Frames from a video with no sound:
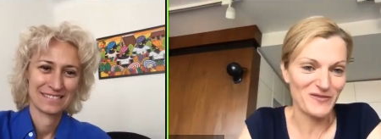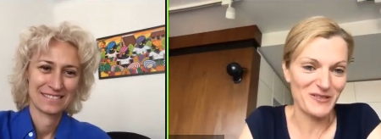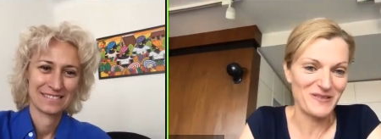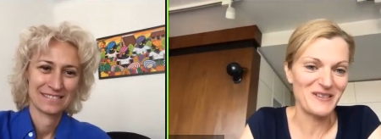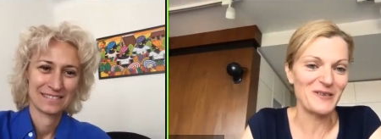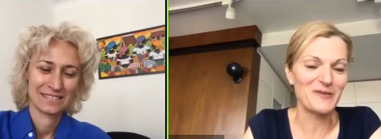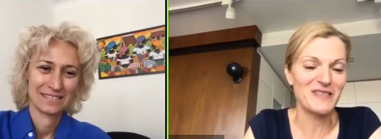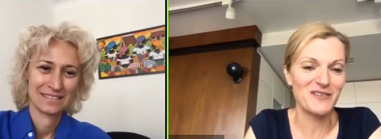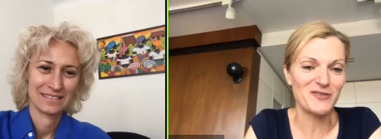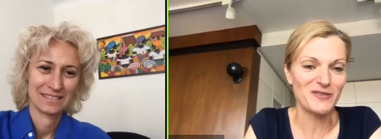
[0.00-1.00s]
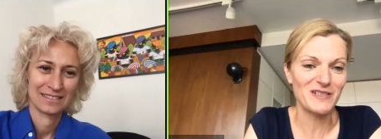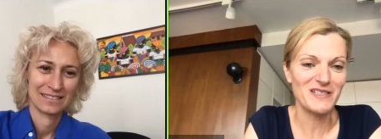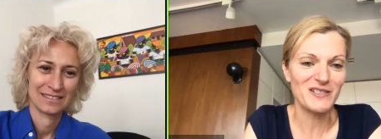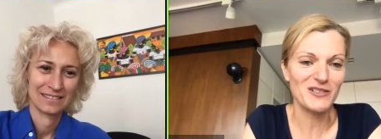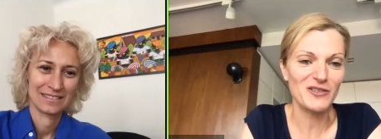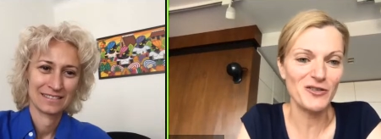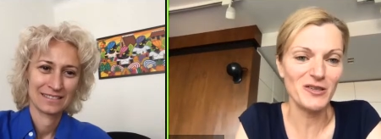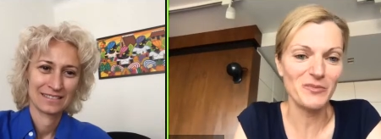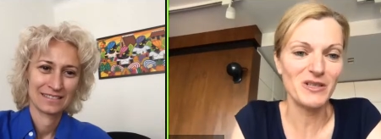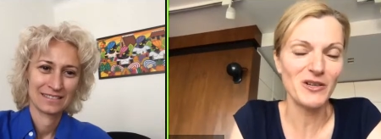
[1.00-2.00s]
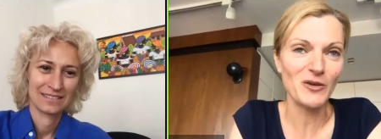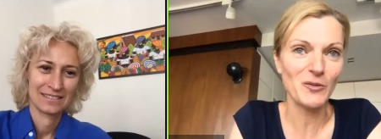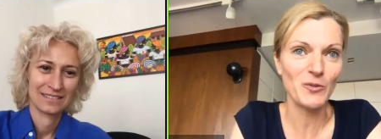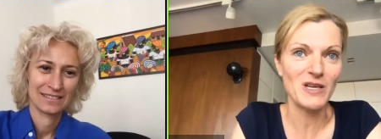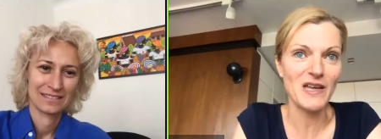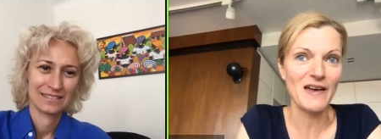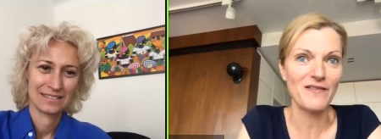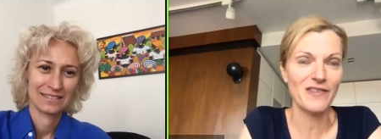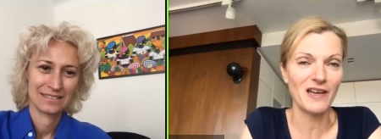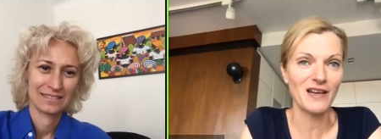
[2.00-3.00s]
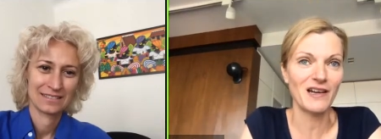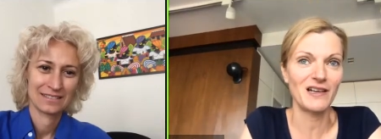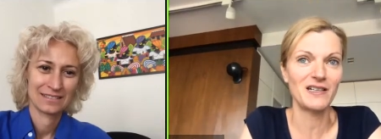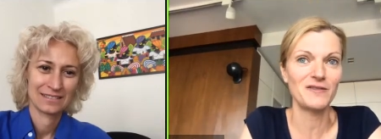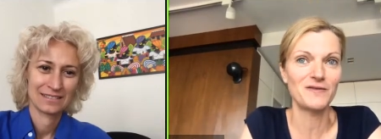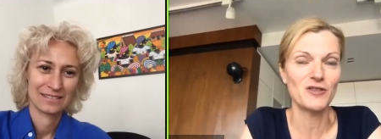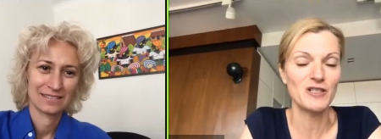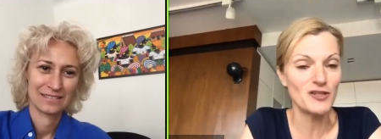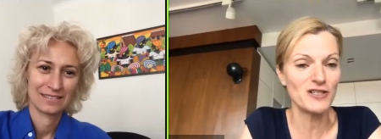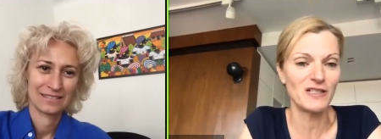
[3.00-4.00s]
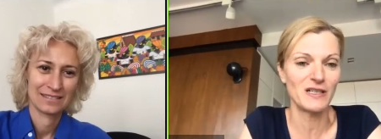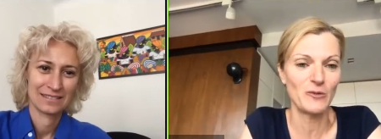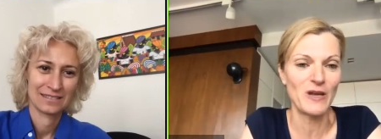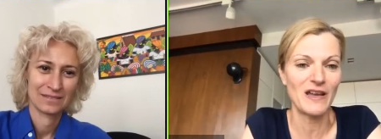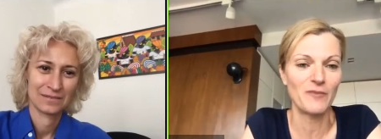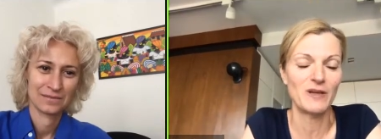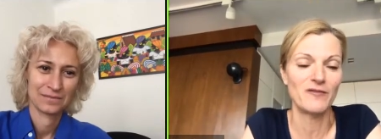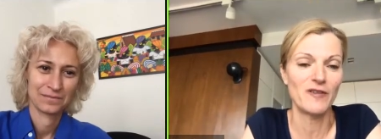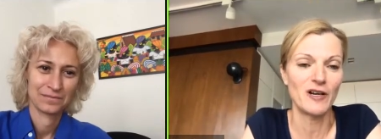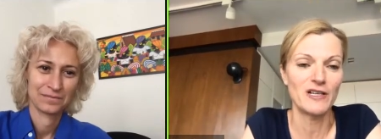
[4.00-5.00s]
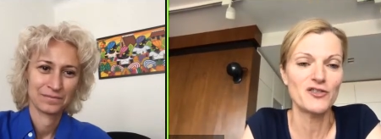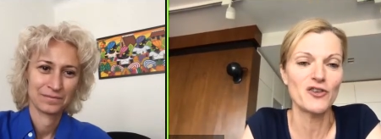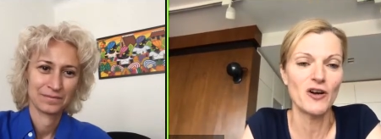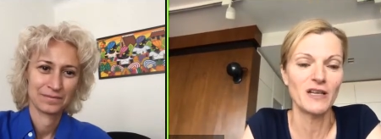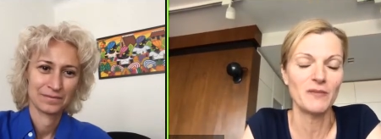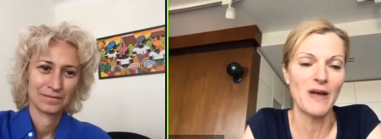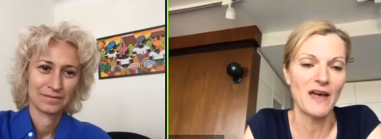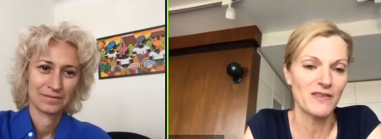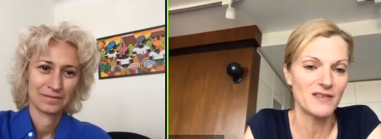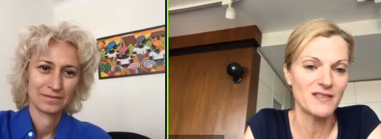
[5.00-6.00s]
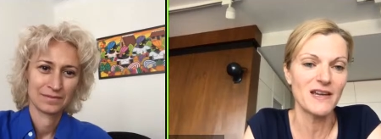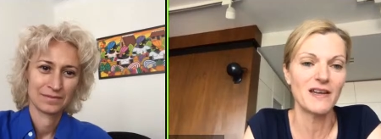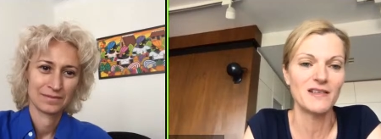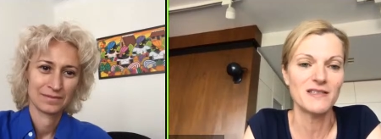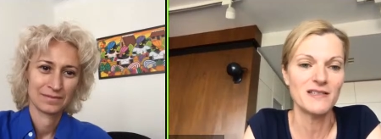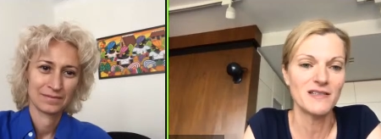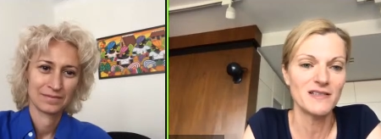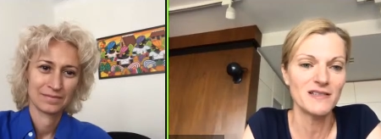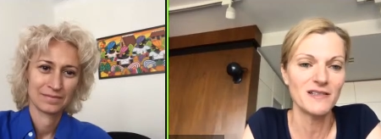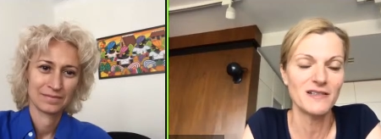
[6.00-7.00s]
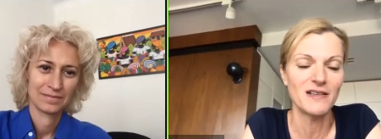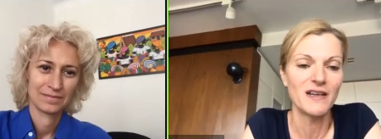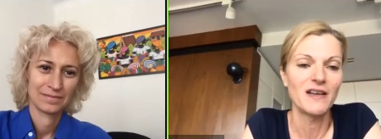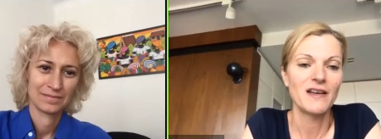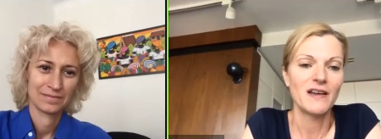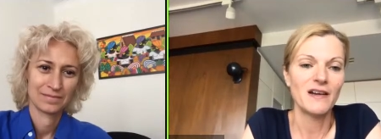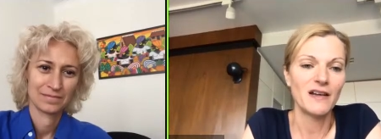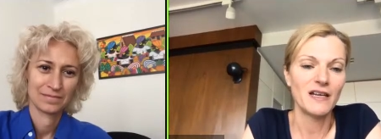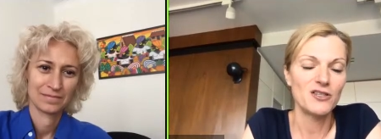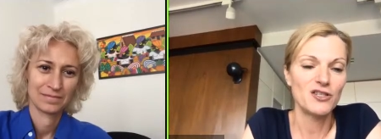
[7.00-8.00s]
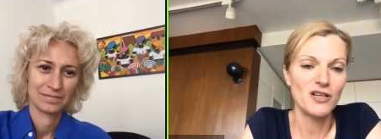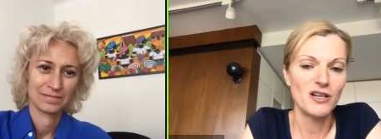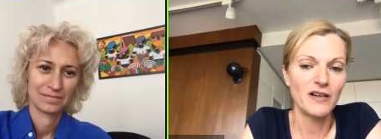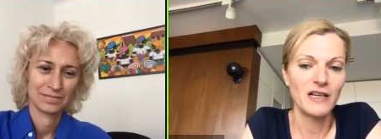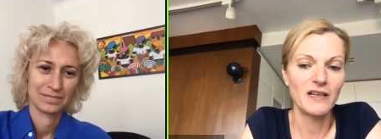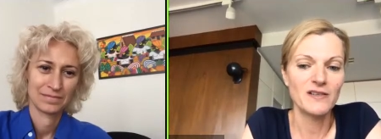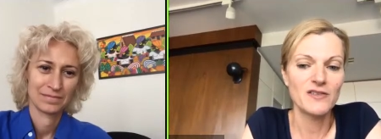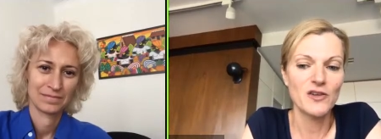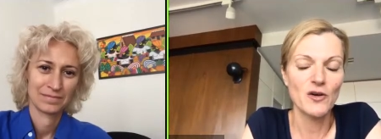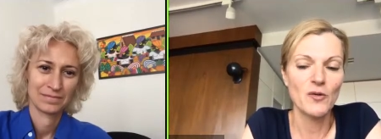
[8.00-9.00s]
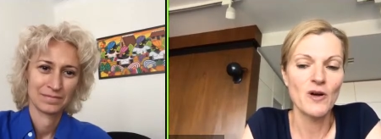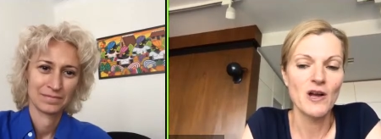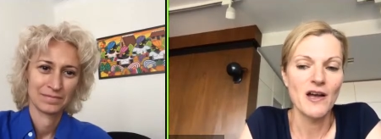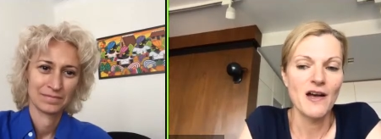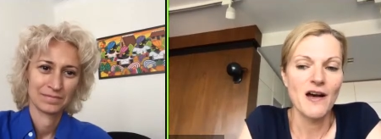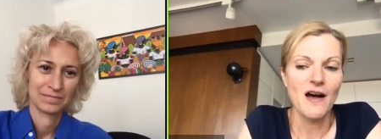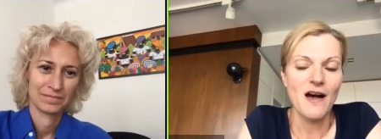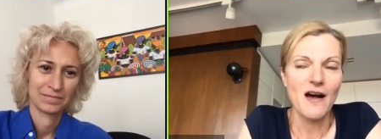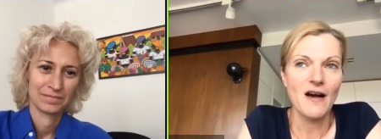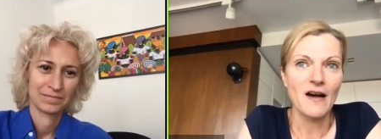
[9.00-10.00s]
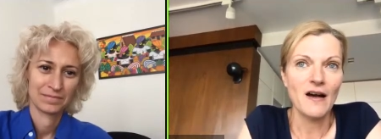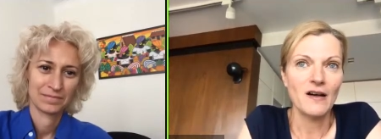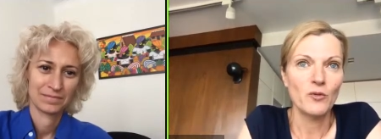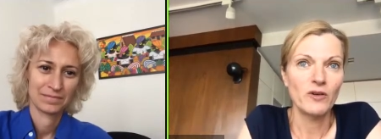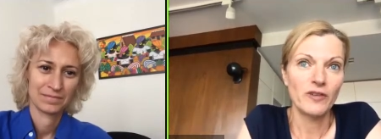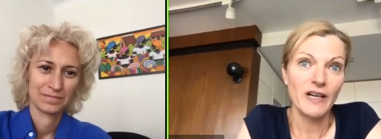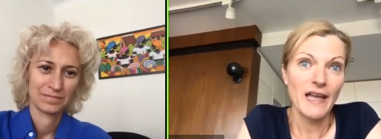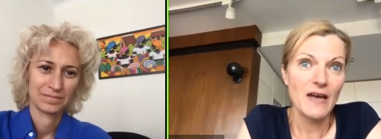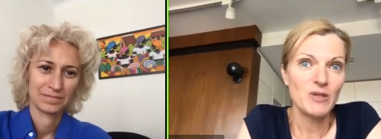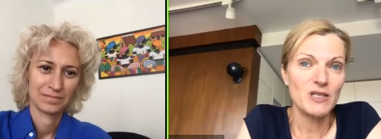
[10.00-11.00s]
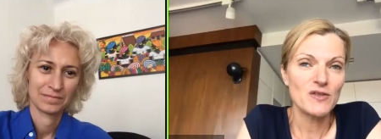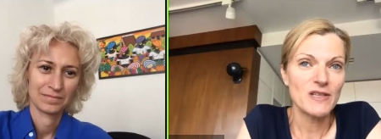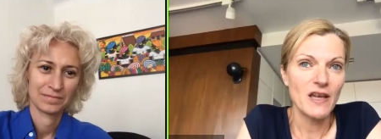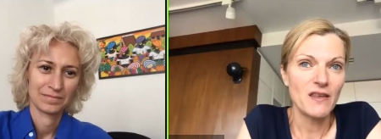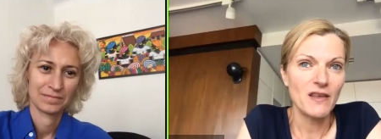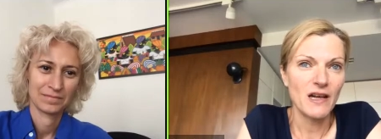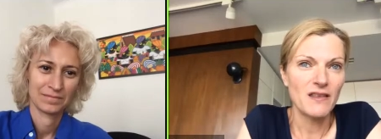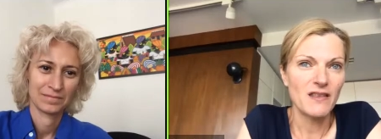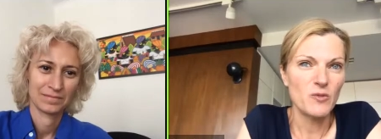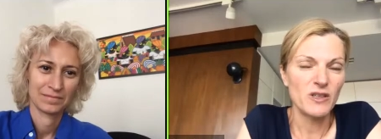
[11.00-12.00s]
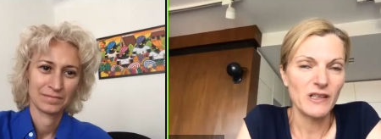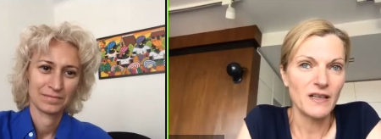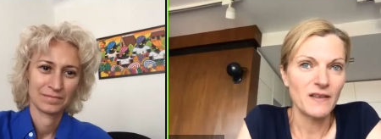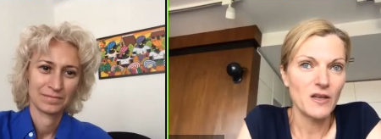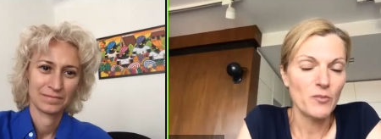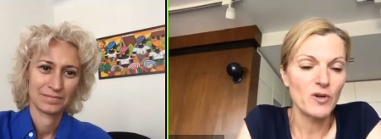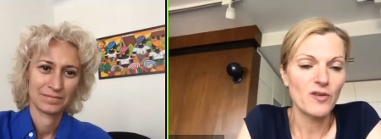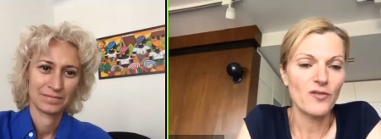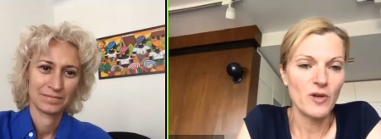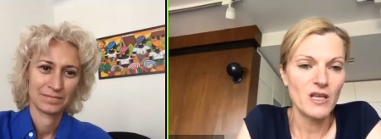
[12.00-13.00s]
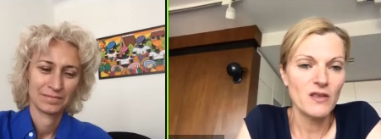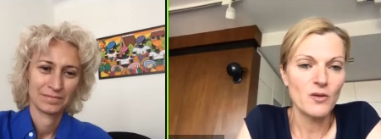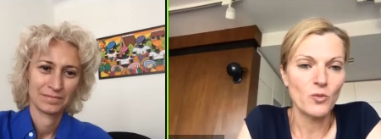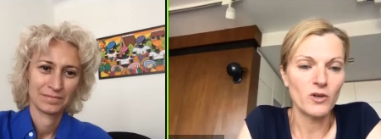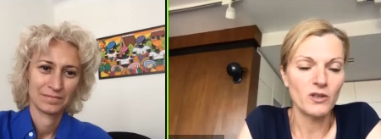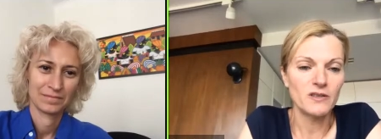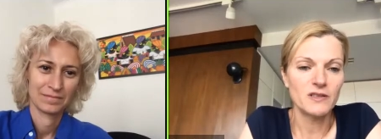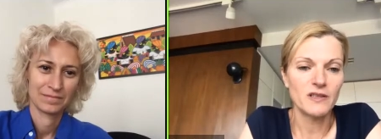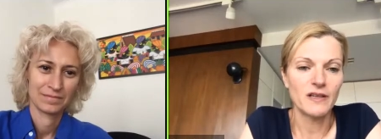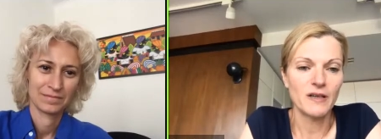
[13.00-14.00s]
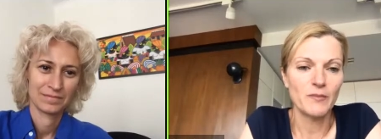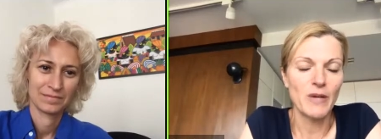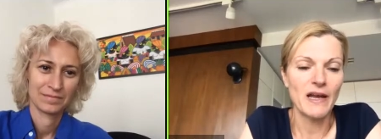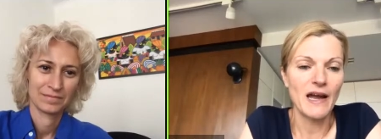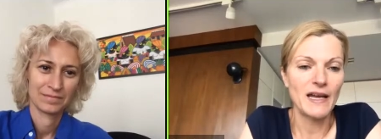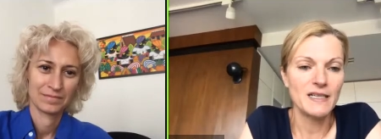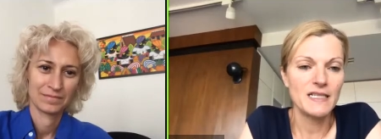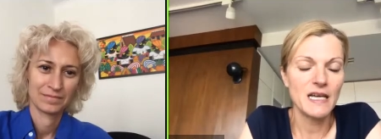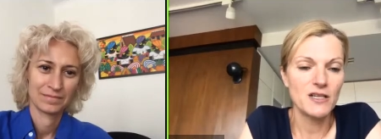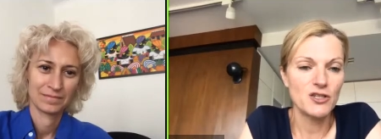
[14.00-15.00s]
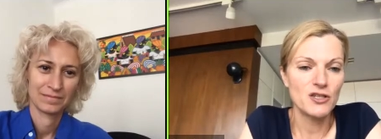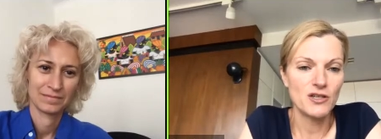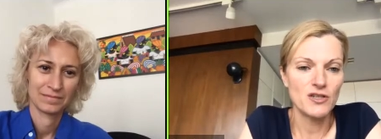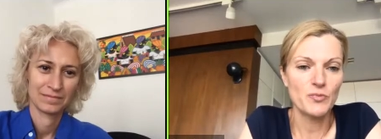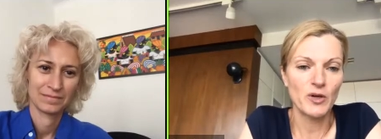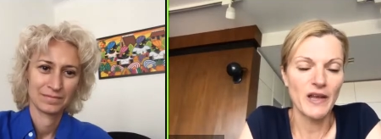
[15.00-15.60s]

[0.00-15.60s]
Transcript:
Speaker 1: from you know central and eastern europe you know we have that kind of traditionally we have been very strong at math and sciences at uh, engineering so uh, we're very happy to say that i think we're like number three in the world uh, by it engineers per